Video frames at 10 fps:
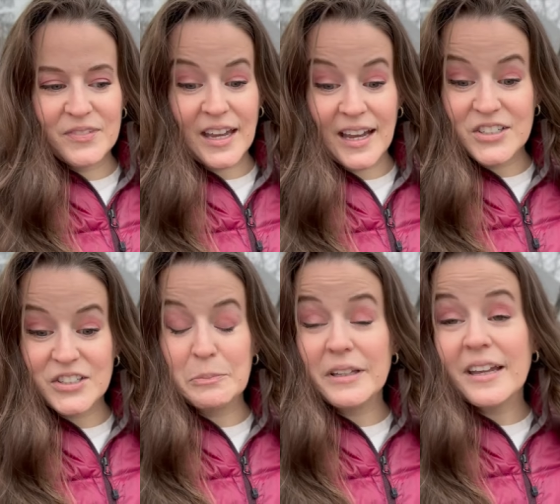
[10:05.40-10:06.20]

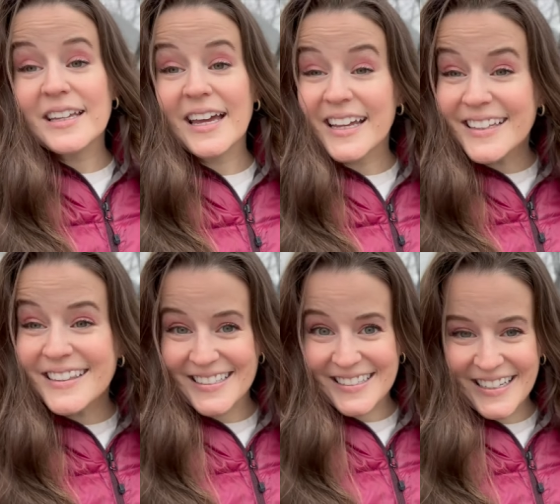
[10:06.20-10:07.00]
actually planned ahead
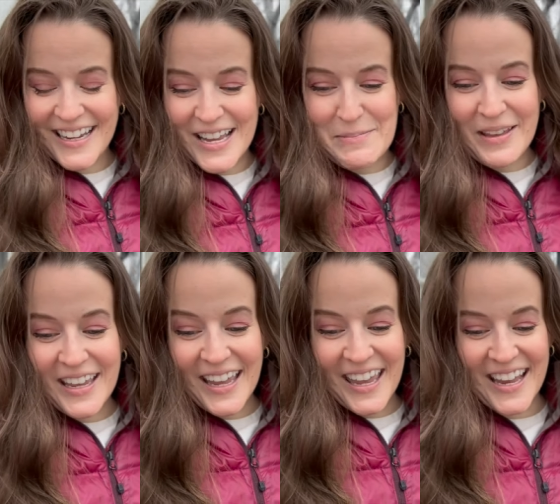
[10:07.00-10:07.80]
this time
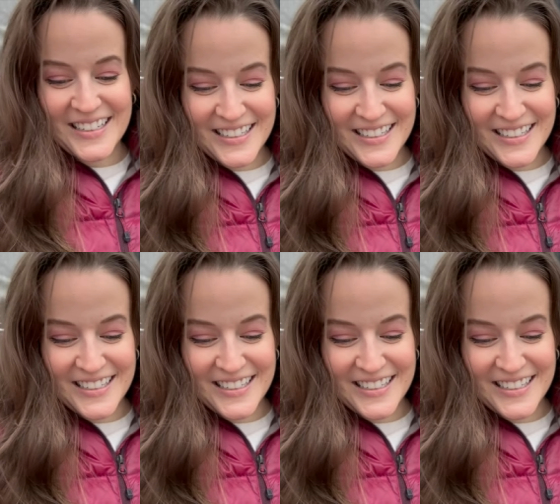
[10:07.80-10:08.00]
and